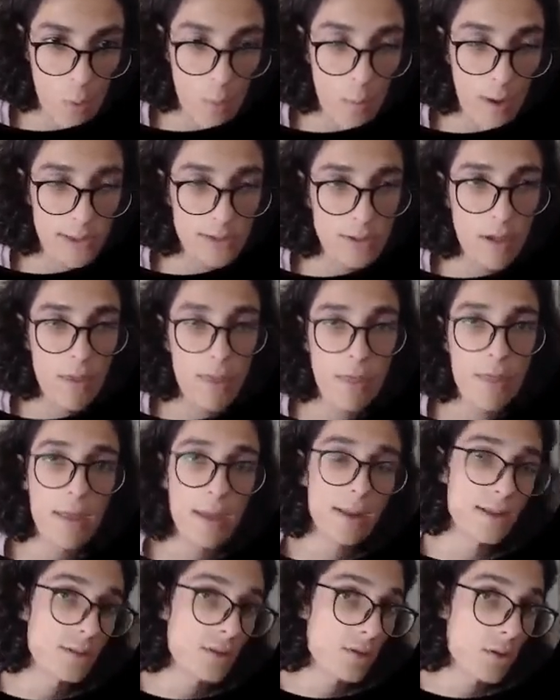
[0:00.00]
What do you
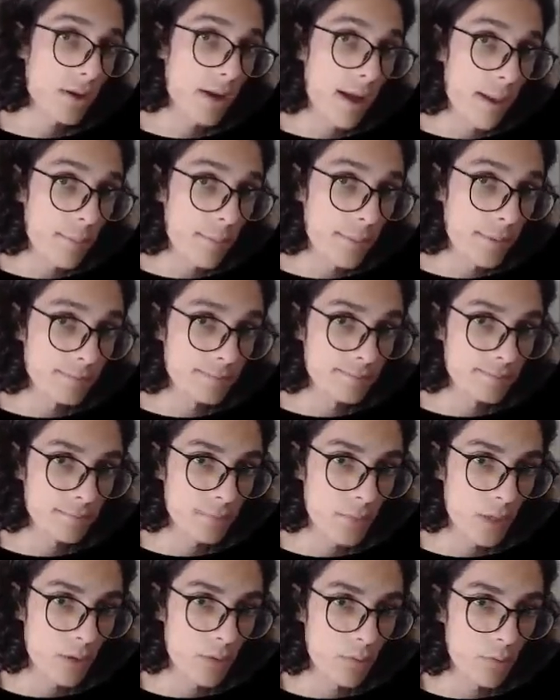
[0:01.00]
think it's gonna happen?
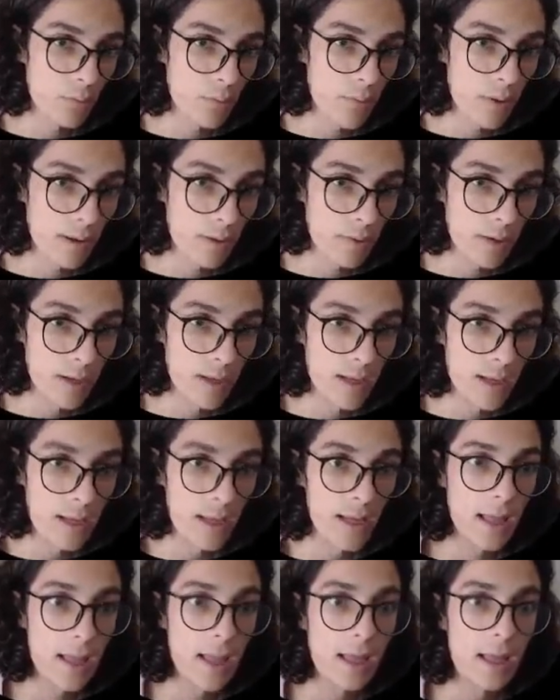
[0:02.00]
Well,
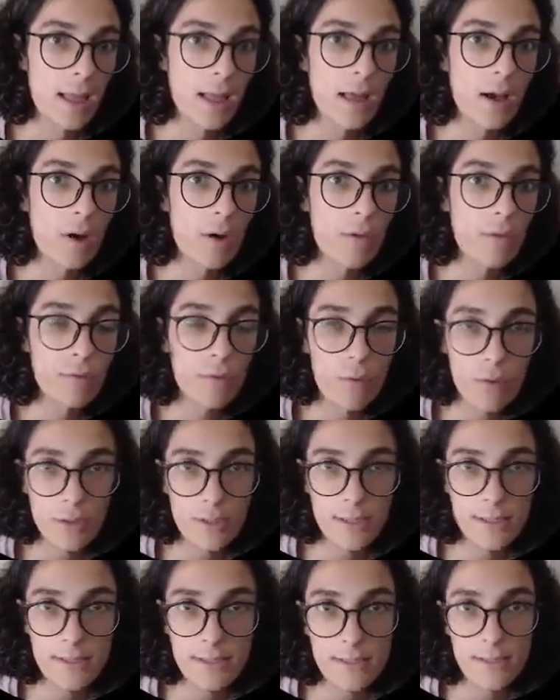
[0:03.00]
of
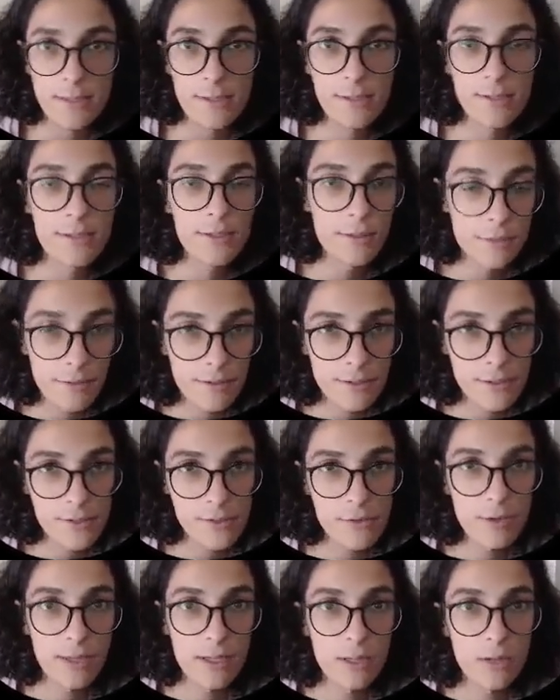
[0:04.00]
course, the server is
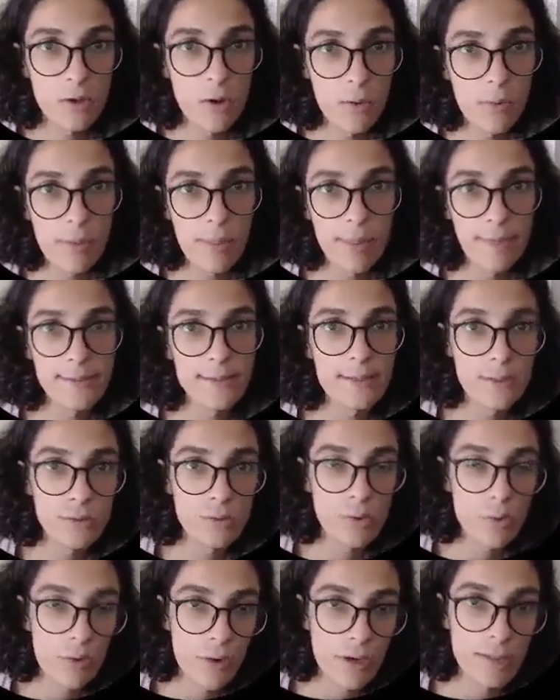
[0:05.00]
gonna know that this
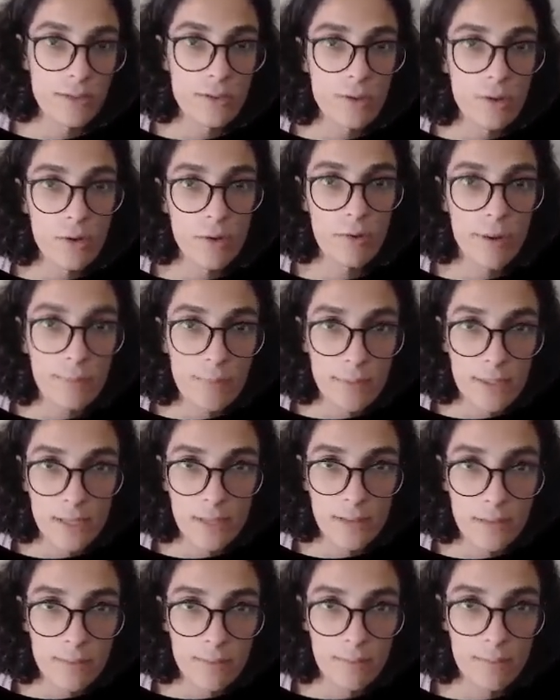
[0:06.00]
token is
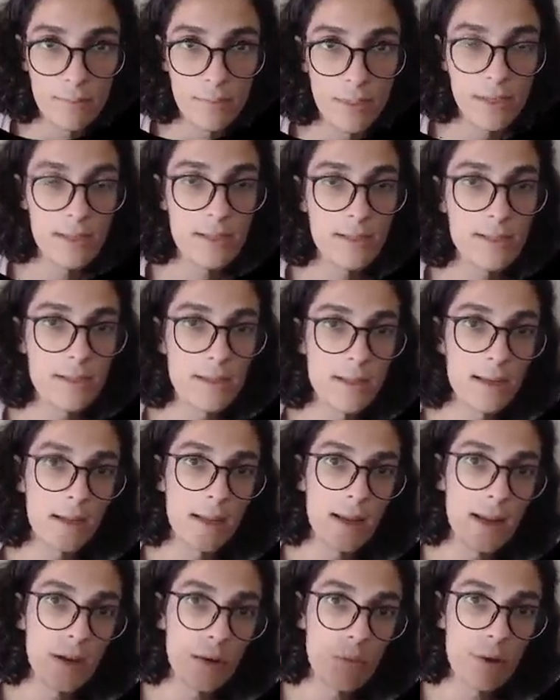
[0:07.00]
corrupted because the
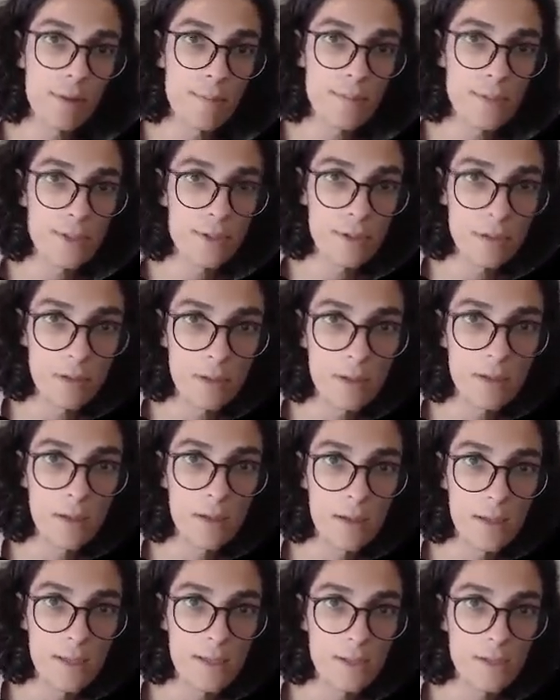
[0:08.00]
encryption
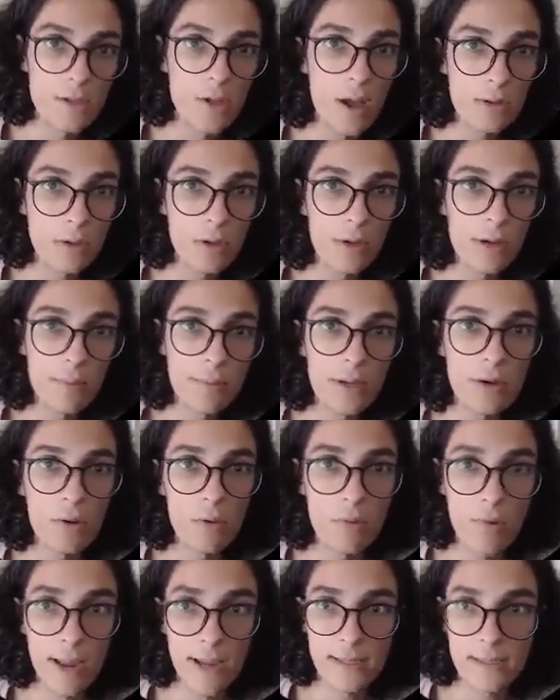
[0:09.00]
is not gonna be
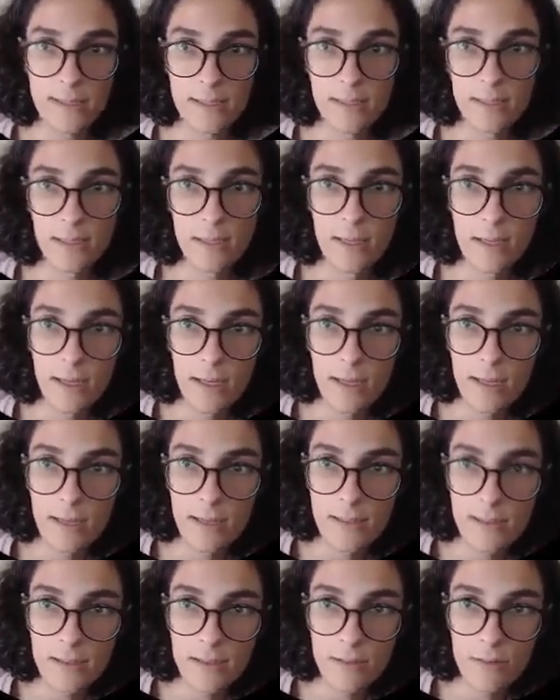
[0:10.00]
correct,
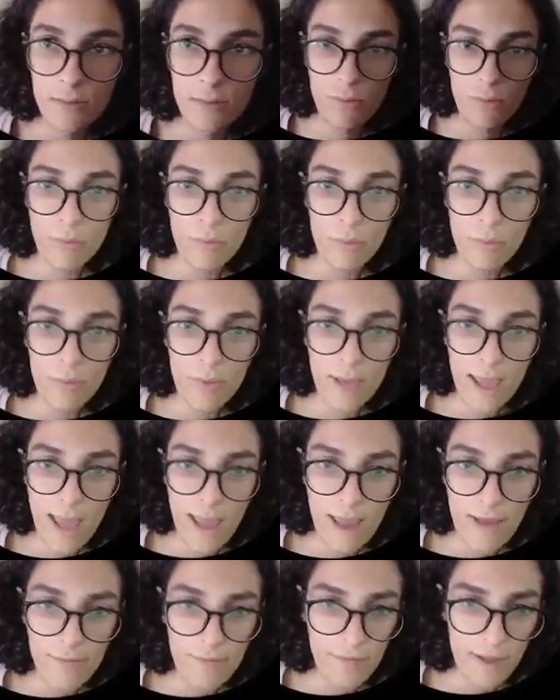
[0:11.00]
because we
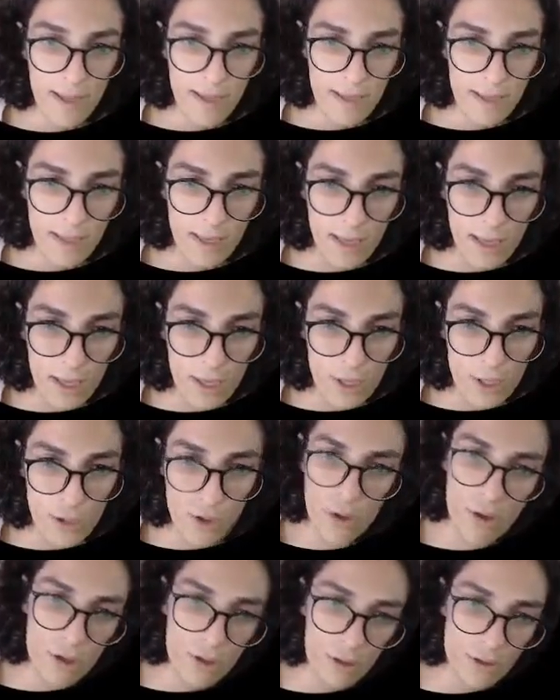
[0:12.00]
have a
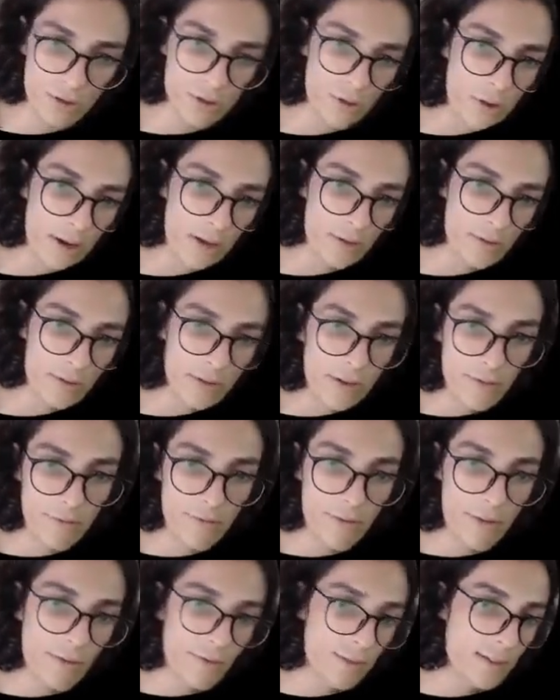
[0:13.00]
your
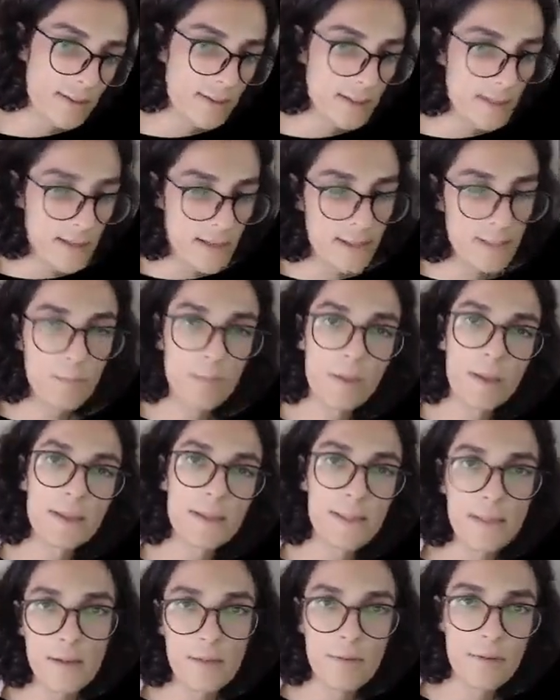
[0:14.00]
256-bit
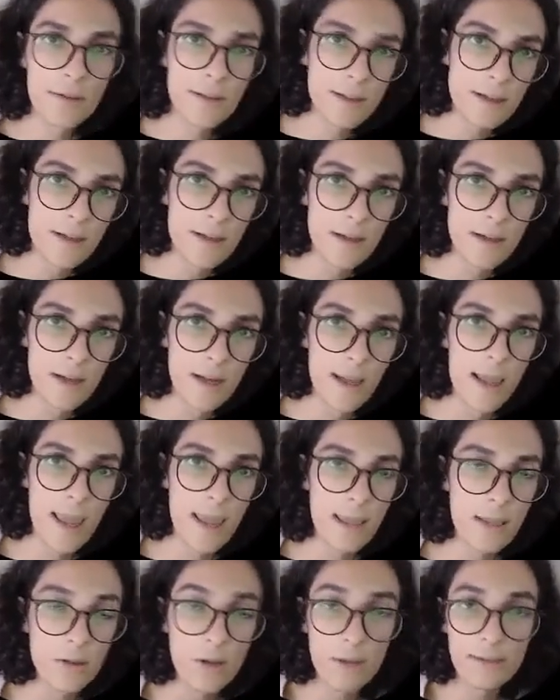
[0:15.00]
secret here
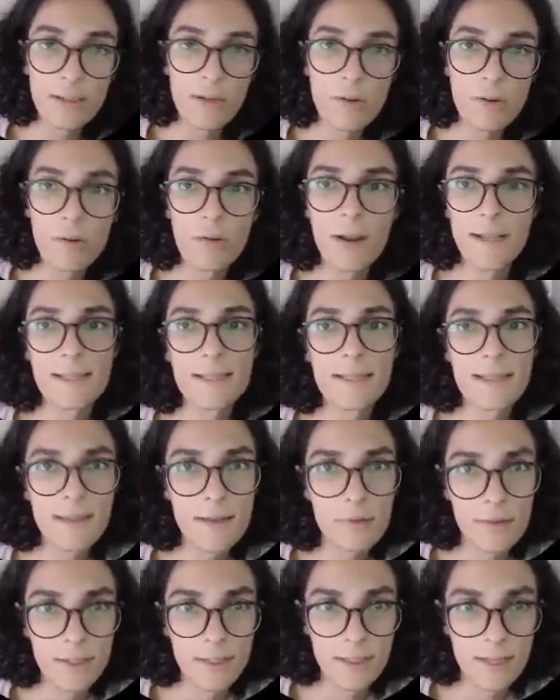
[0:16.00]
and not the correct
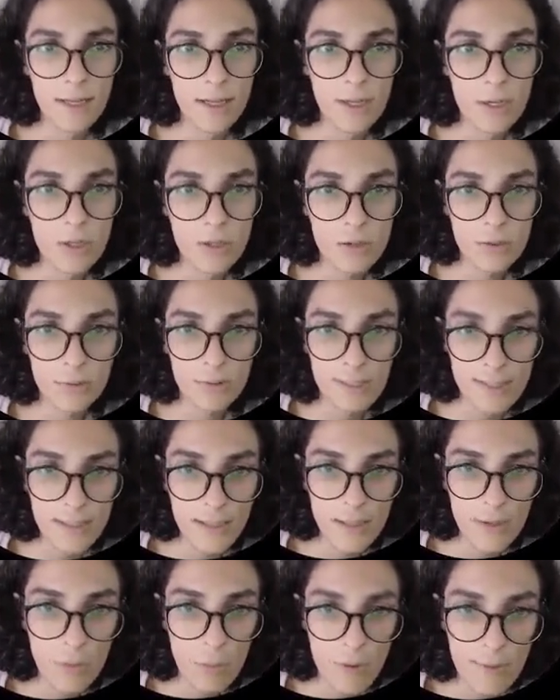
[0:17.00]
secret. So this
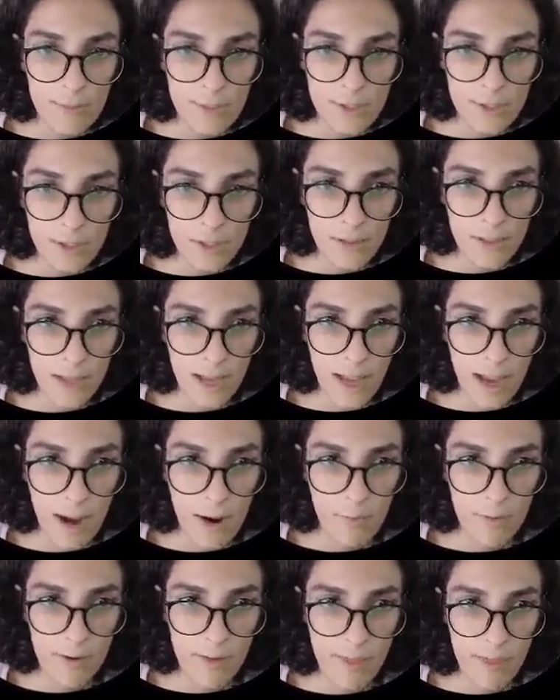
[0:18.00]
encryption
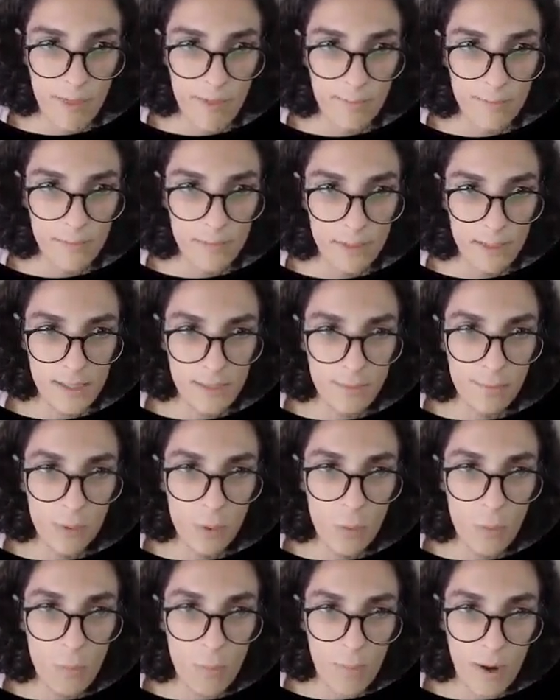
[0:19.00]
algorithm, this
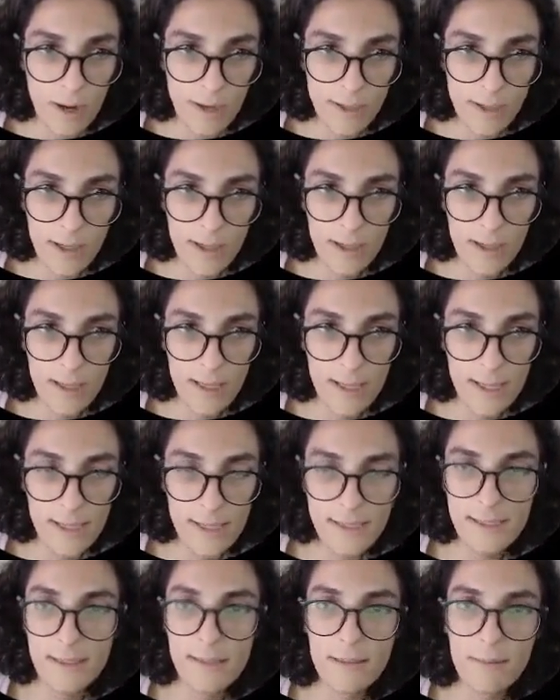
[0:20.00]
blue part,
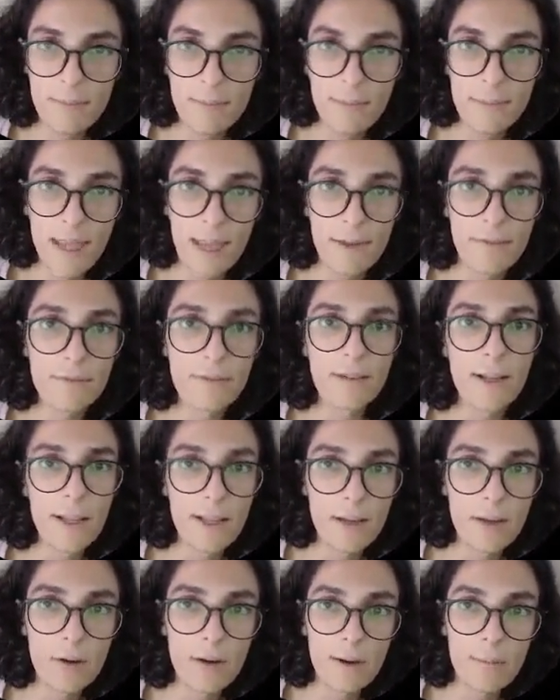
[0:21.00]
is
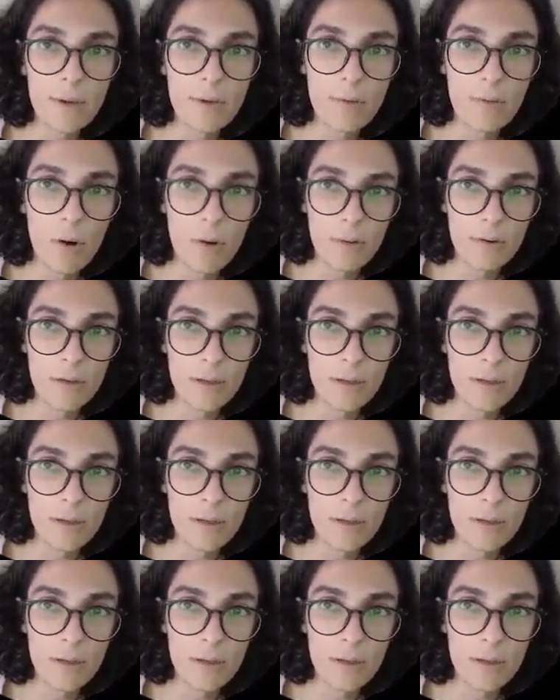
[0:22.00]
definitely gonna be wrong.